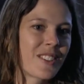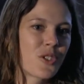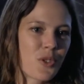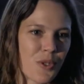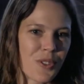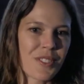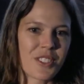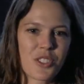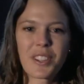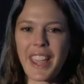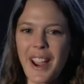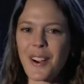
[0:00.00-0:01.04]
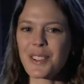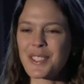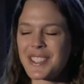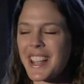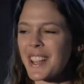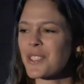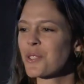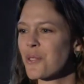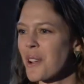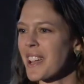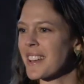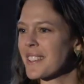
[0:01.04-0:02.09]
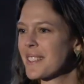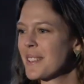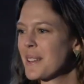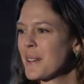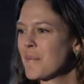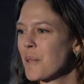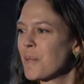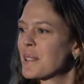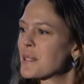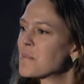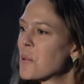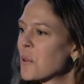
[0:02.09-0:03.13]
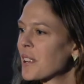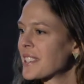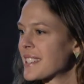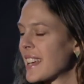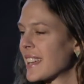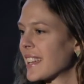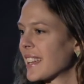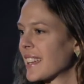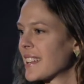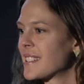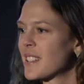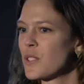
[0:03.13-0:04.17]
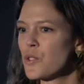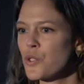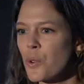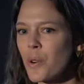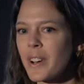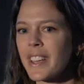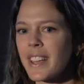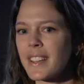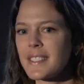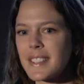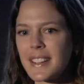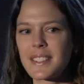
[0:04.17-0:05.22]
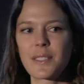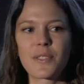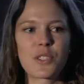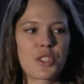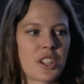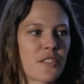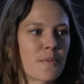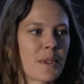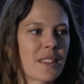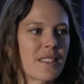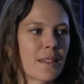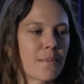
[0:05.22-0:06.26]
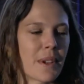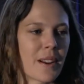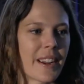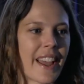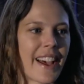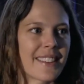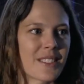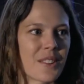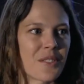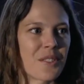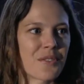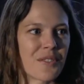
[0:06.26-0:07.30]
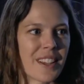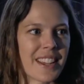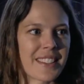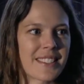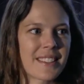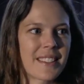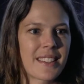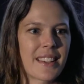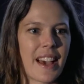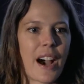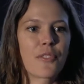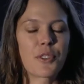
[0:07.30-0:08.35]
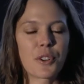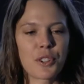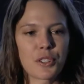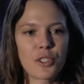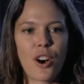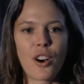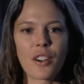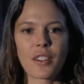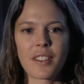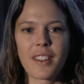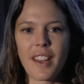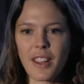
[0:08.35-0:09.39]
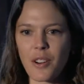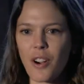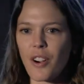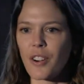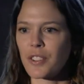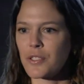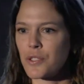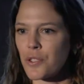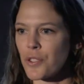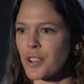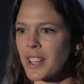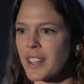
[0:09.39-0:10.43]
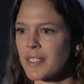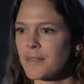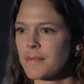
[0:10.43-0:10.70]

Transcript: Sure, the carrots taste great, but what's more exciting is the joy and sense of achievement that Mary has on her face after her long and hard journey.